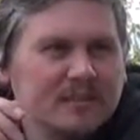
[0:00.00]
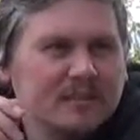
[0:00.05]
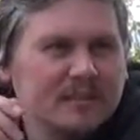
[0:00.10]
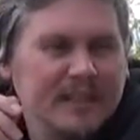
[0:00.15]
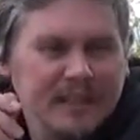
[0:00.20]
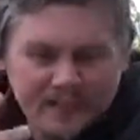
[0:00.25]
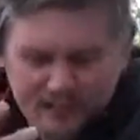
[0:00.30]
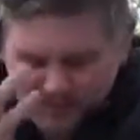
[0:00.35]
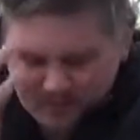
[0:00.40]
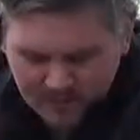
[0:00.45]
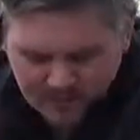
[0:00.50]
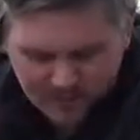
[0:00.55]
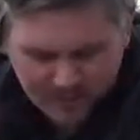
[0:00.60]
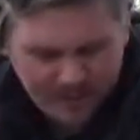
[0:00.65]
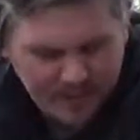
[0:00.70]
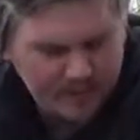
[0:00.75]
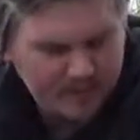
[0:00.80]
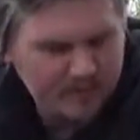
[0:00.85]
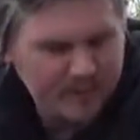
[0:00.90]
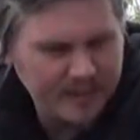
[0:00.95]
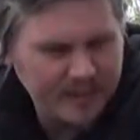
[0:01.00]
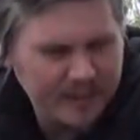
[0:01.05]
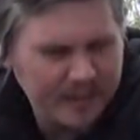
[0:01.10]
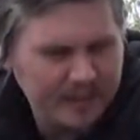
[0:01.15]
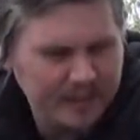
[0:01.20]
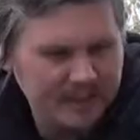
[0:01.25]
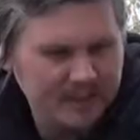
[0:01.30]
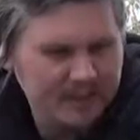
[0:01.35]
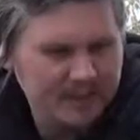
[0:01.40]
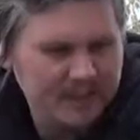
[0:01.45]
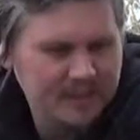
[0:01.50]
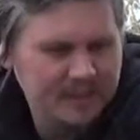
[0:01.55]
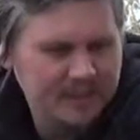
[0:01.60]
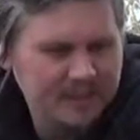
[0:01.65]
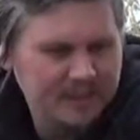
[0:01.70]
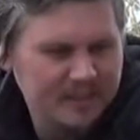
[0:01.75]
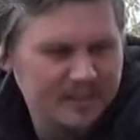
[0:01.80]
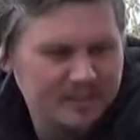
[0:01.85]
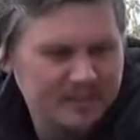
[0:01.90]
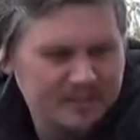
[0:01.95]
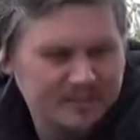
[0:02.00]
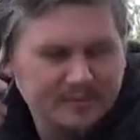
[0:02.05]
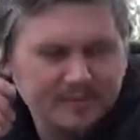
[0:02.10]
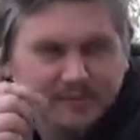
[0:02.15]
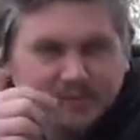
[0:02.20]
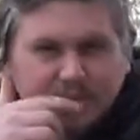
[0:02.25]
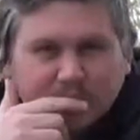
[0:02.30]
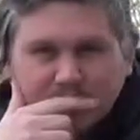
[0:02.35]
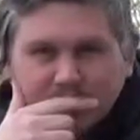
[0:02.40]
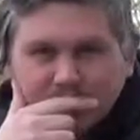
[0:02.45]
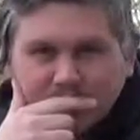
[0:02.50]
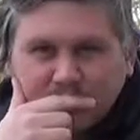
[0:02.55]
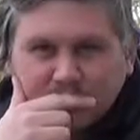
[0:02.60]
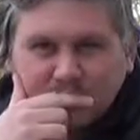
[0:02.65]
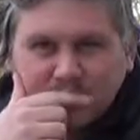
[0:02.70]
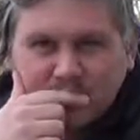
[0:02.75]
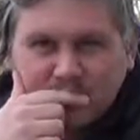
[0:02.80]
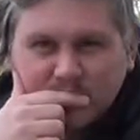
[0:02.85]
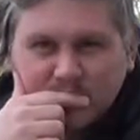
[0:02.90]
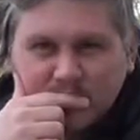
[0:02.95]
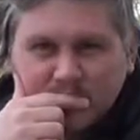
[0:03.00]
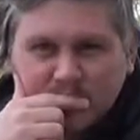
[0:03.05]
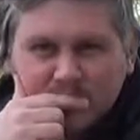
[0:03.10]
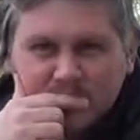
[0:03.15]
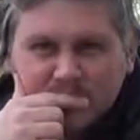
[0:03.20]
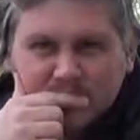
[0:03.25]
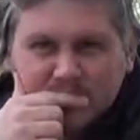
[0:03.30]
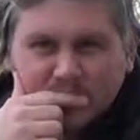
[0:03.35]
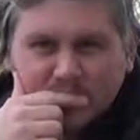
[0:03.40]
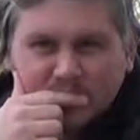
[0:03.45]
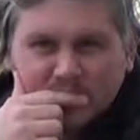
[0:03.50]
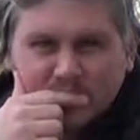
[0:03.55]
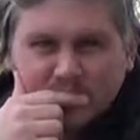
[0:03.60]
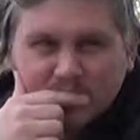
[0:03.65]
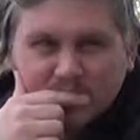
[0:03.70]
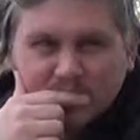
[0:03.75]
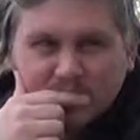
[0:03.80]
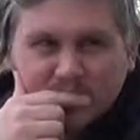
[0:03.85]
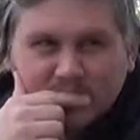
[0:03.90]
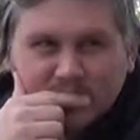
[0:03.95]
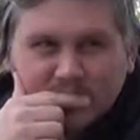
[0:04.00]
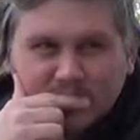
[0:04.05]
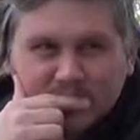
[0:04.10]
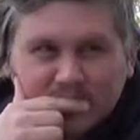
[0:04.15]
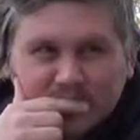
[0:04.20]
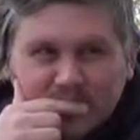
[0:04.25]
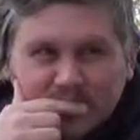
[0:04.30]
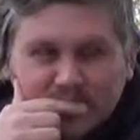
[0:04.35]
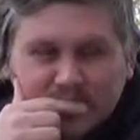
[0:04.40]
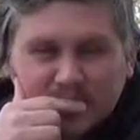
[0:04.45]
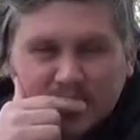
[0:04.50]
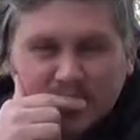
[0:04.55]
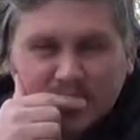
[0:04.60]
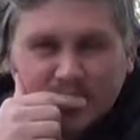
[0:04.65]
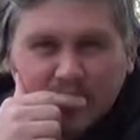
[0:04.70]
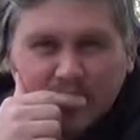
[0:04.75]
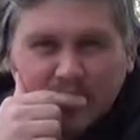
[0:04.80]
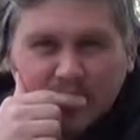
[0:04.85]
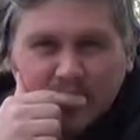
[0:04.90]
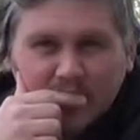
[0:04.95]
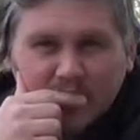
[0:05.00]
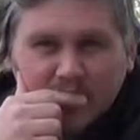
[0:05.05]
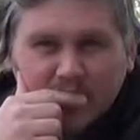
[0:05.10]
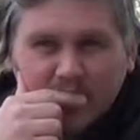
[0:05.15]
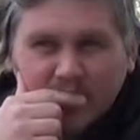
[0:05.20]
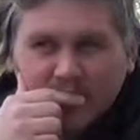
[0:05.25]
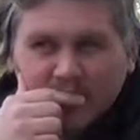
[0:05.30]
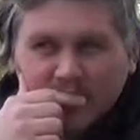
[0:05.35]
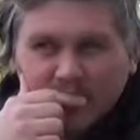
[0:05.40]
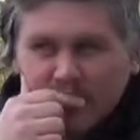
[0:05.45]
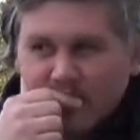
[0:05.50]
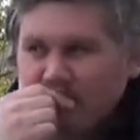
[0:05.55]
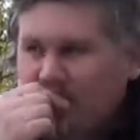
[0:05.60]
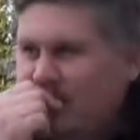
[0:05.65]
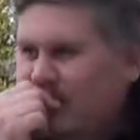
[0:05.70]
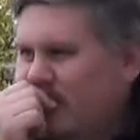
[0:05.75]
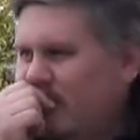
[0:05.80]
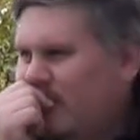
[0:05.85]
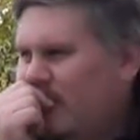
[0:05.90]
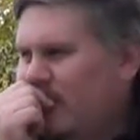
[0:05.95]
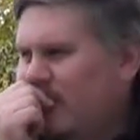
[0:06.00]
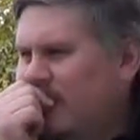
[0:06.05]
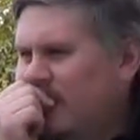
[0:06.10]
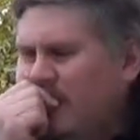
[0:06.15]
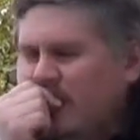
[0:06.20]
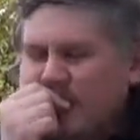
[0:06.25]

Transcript: [no speech]